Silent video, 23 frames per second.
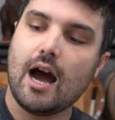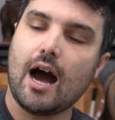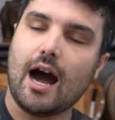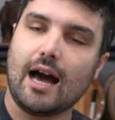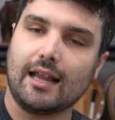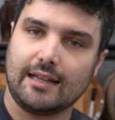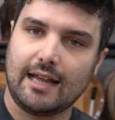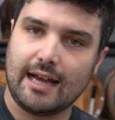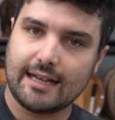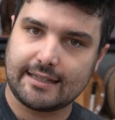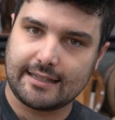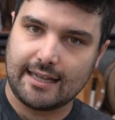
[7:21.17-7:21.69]
I
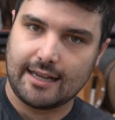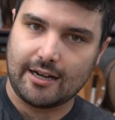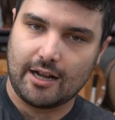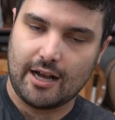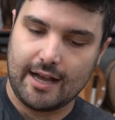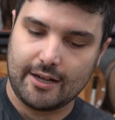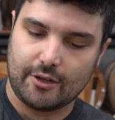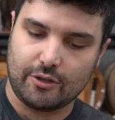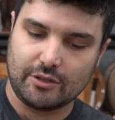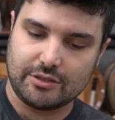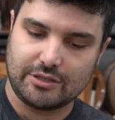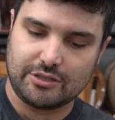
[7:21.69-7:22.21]
like that
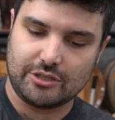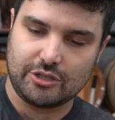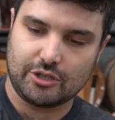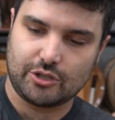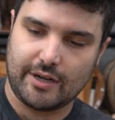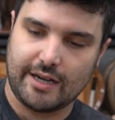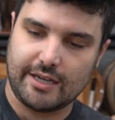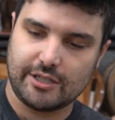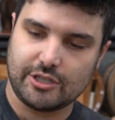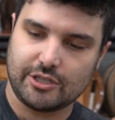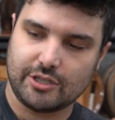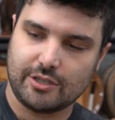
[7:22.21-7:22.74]
high
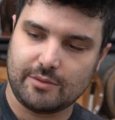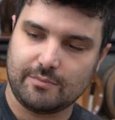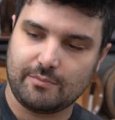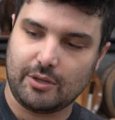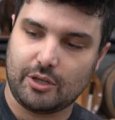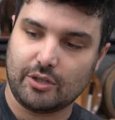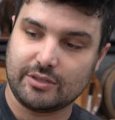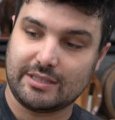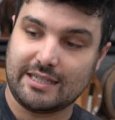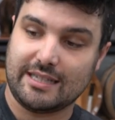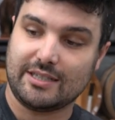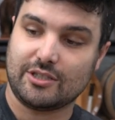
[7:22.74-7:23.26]
concentration
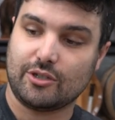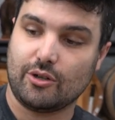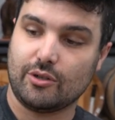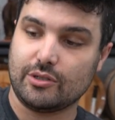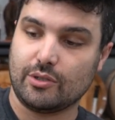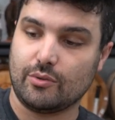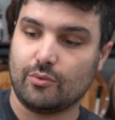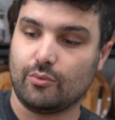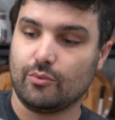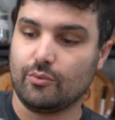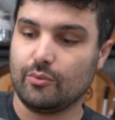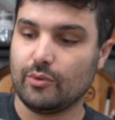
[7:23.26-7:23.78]
because it's going
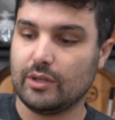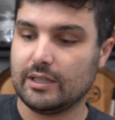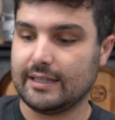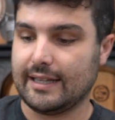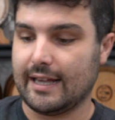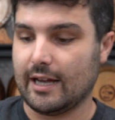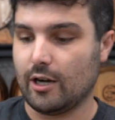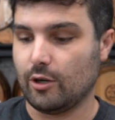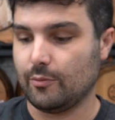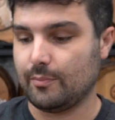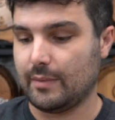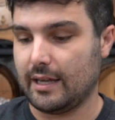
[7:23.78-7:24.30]
to really
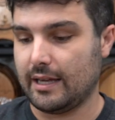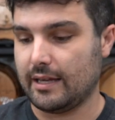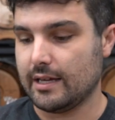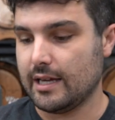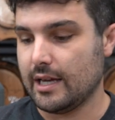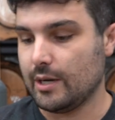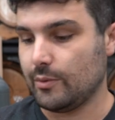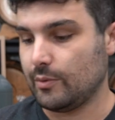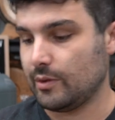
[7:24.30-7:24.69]
help me